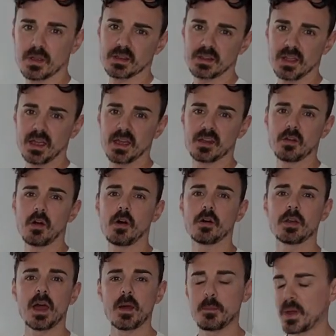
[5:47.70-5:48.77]
again,
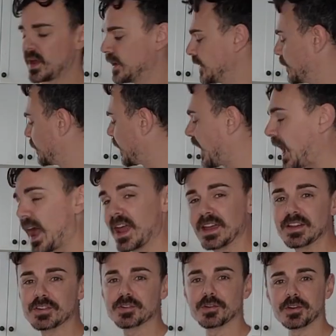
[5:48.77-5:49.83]
on a medium
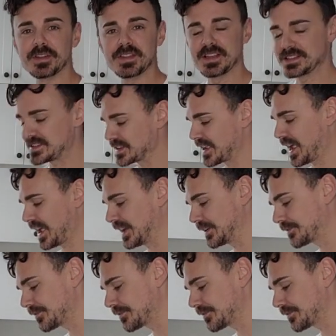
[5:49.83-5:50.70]
heat, cooking these zucchini